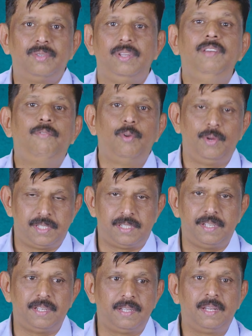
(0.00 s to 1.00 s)
influenced
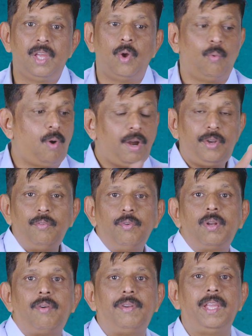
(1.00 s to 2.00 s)
here. What if you
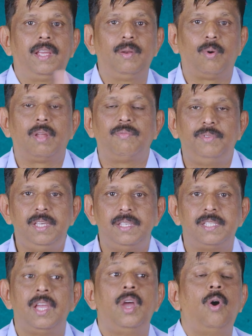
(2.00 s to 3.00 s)
would have taken one of
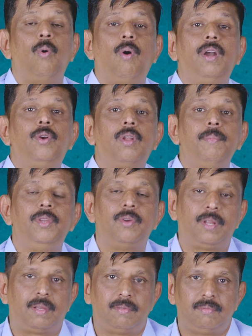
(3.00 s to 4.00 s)
these, what
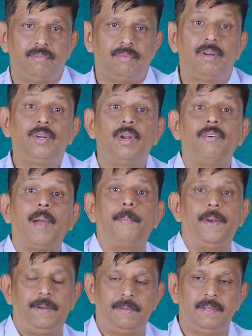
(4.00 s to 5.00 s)
would have
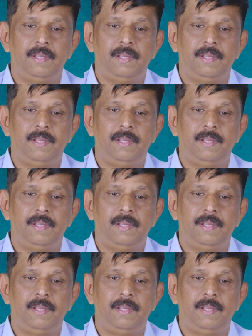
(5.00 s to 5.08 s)
happened?